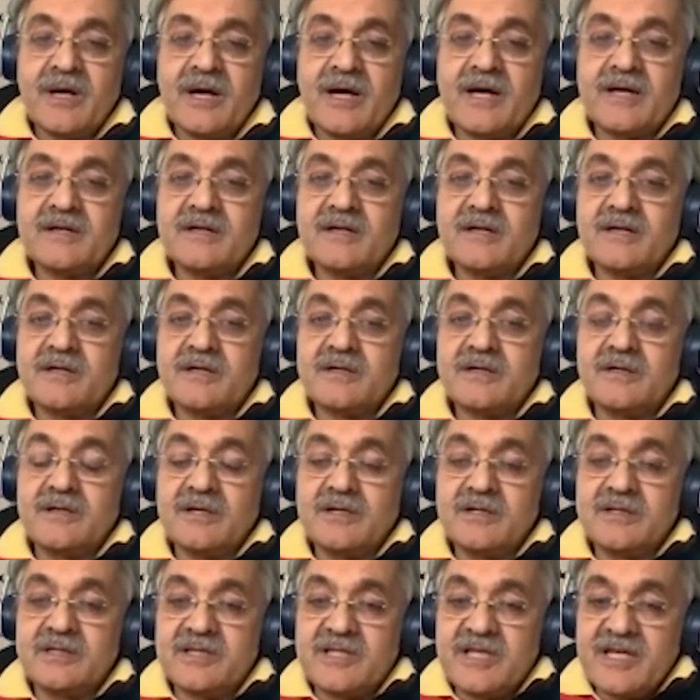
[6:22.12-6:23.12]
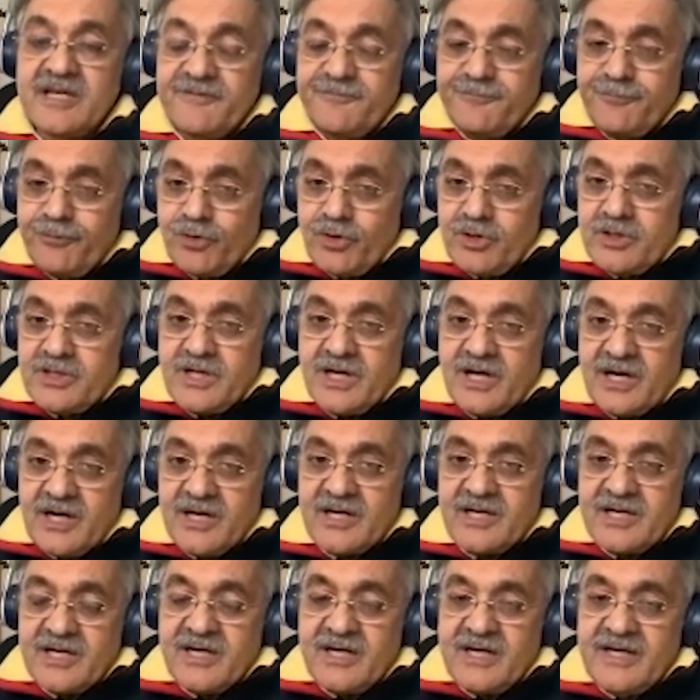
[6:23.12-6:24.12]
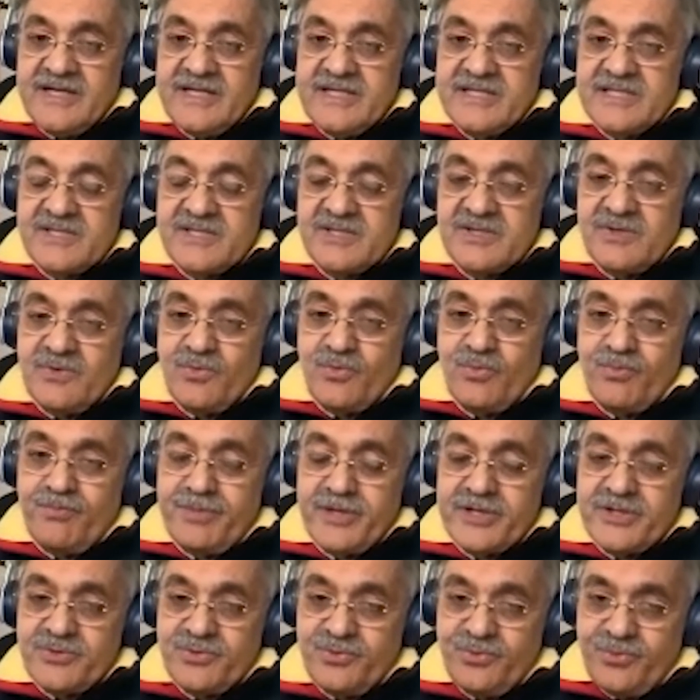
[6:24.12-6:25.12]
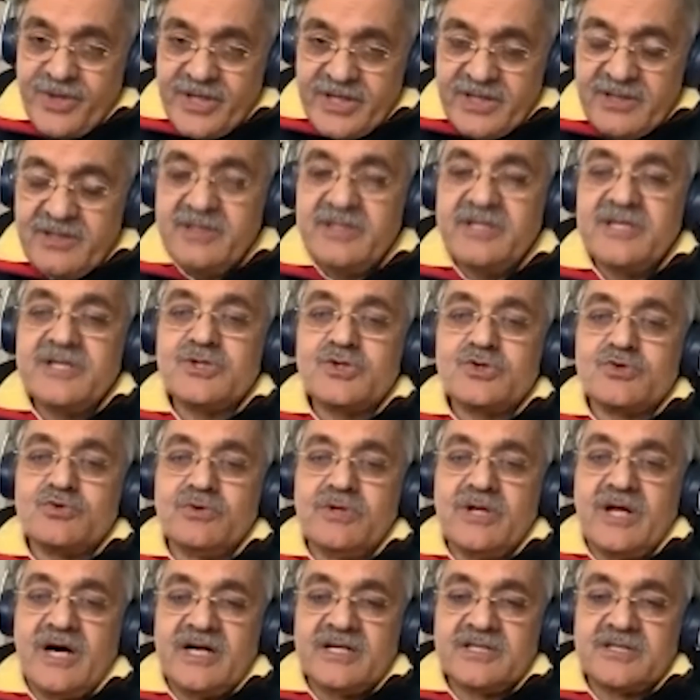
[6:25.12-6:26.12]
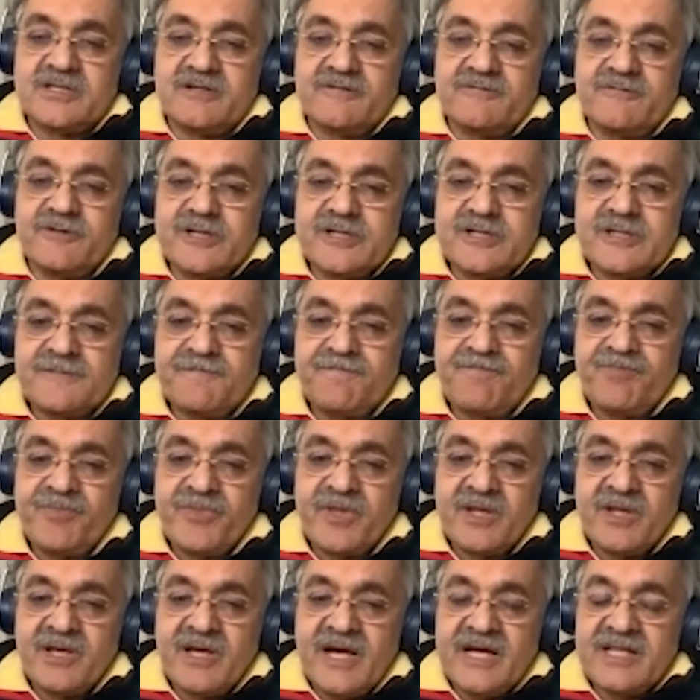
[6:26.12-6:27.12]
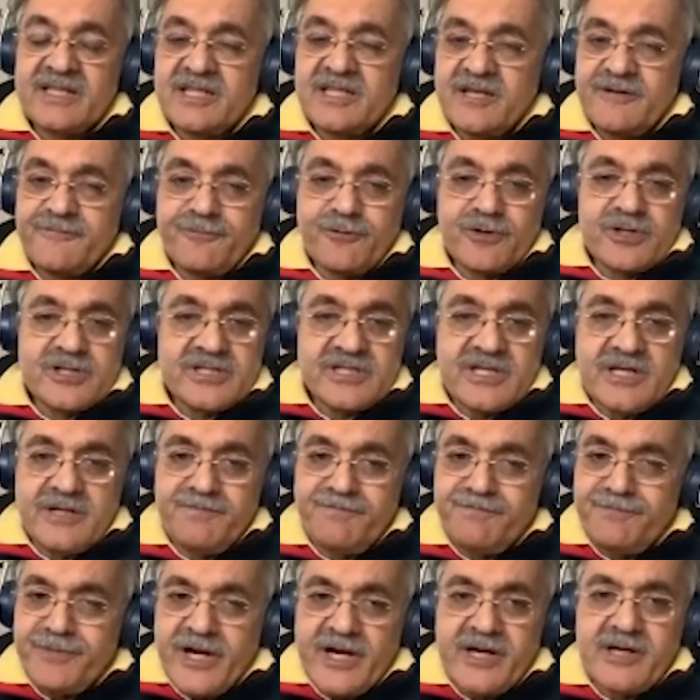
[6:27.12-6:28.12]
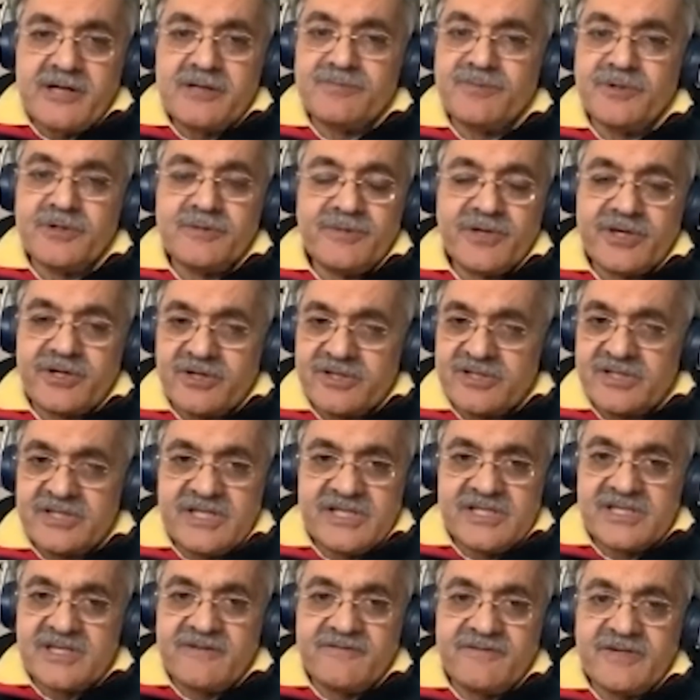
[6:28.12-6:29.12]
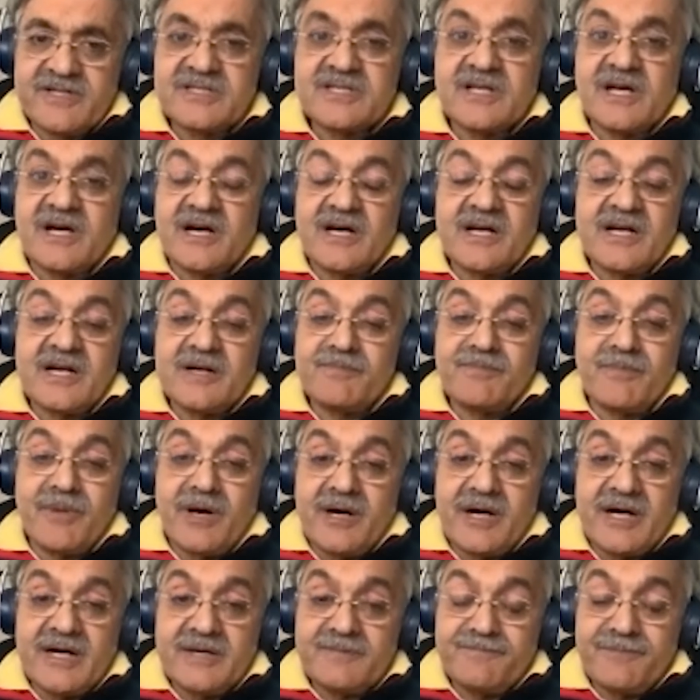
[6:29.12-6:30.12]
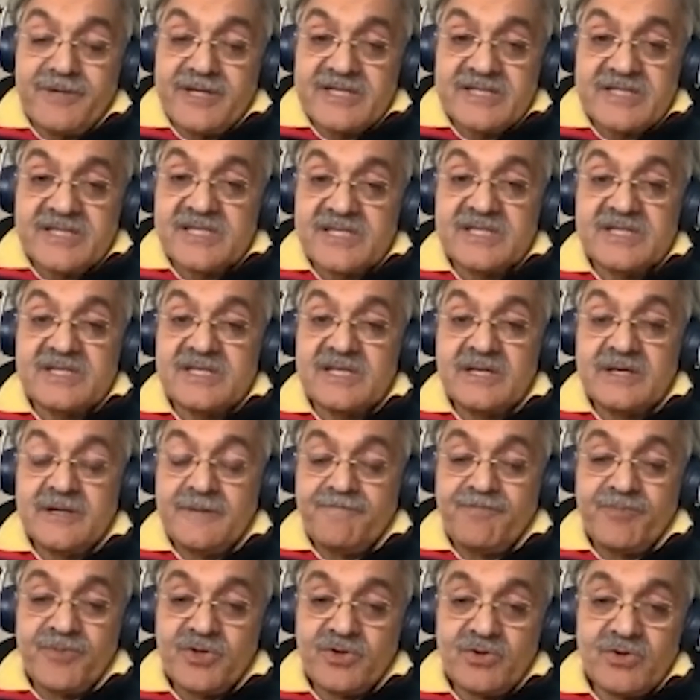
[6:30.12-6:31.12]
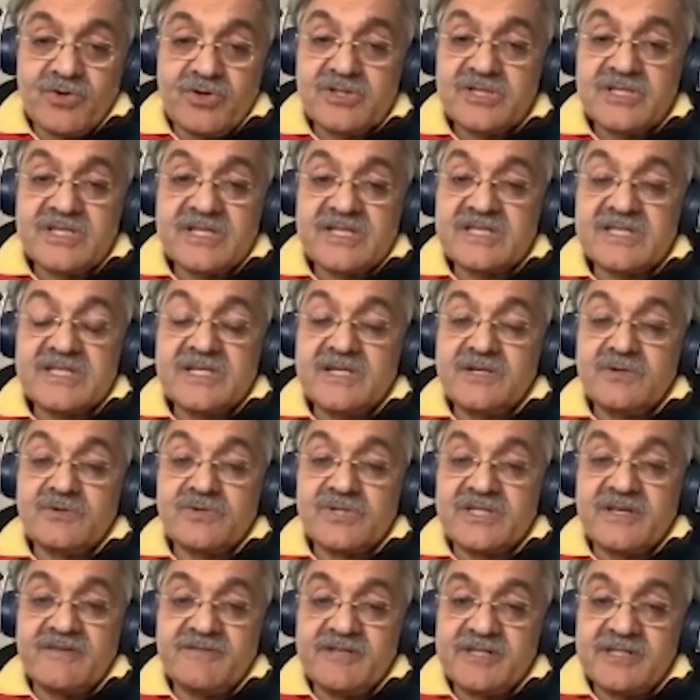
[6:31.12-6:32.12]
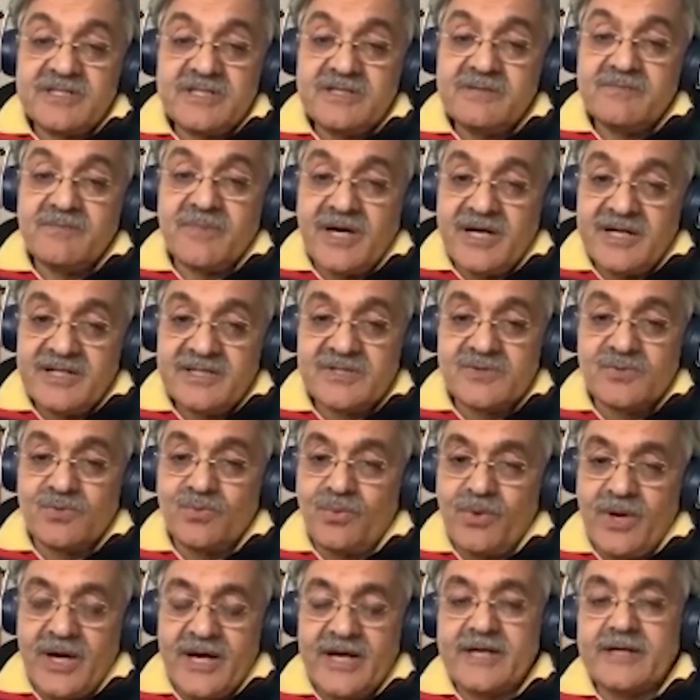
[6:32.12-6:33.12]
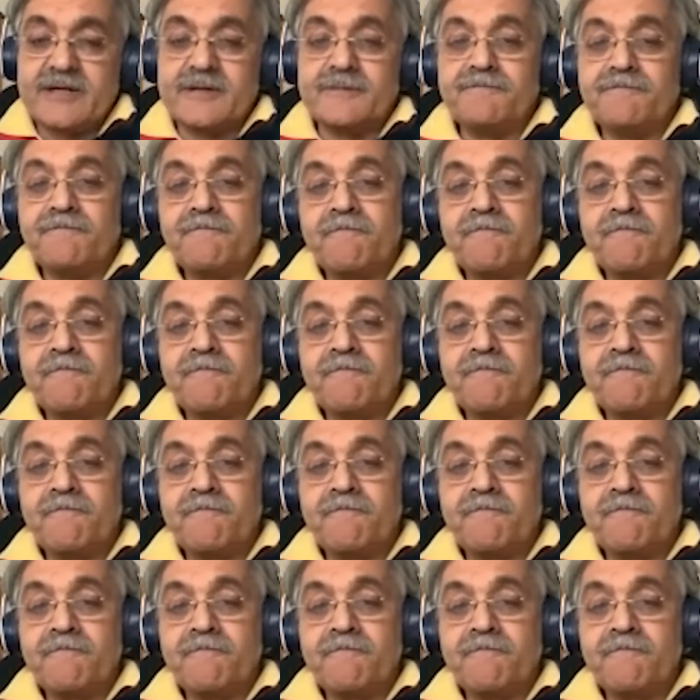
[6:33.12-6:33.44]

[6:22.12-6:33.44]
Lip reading: And therefore, Dhaka is between these two large rivers and therefore is impregnable because these rivers are at places, you know, 16 to 17 miles wide.